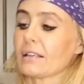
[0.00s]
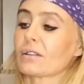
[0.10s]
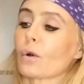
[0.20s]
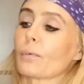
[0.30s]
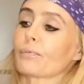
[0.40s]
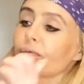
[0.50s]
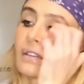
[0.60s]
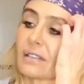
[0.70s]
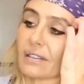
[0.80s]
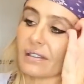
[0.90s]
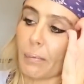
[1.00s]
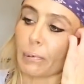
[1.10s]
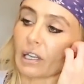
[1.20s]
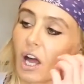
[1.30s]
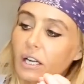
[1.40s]
So this is a
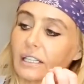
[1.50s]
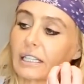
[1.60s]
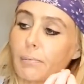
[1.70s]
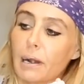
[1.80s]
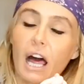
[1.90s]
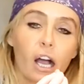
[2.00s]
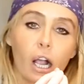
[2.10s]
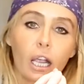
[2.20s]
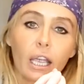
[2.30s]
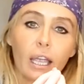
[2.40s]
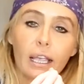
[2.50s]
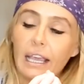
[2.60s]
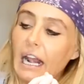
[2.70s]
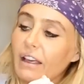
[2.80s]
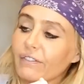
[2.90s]
Blanc de Blanc,
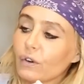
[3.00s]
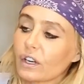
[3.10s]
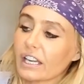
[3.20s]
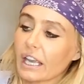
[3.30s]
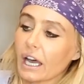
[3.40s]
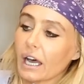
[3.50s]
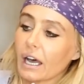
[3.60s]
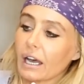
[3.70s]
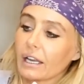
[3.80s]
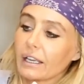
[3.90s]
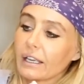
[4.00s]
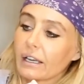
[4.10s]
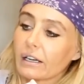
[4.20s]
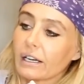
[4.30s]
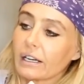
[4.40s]
California,
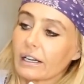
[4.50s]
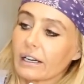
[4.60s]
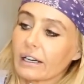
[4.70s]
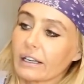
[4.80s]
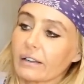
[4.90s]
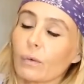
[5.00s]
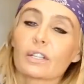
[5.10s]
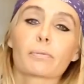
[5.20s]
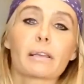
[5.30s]
which